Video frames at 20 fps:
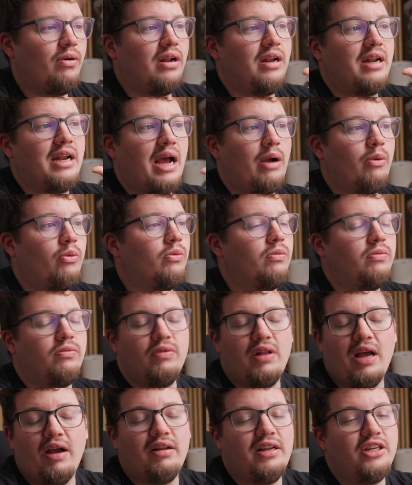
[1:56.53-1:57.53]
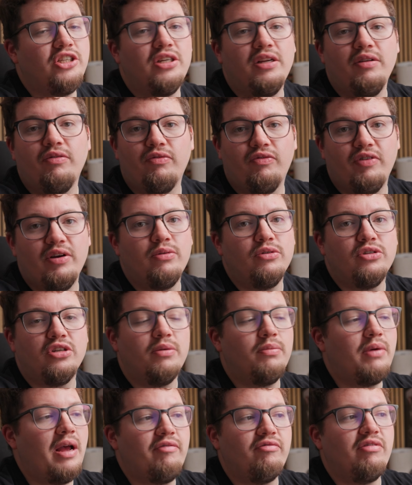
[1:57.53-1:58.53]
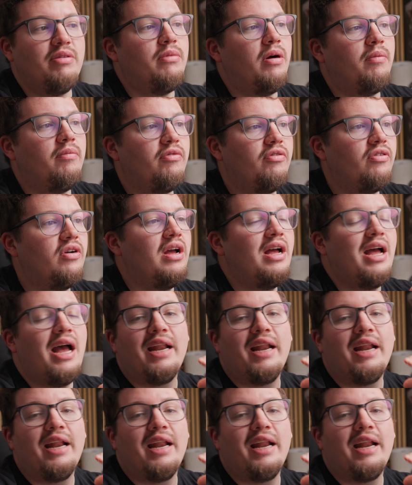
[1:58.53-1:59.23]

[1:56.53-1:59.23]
and that literally fills up every month,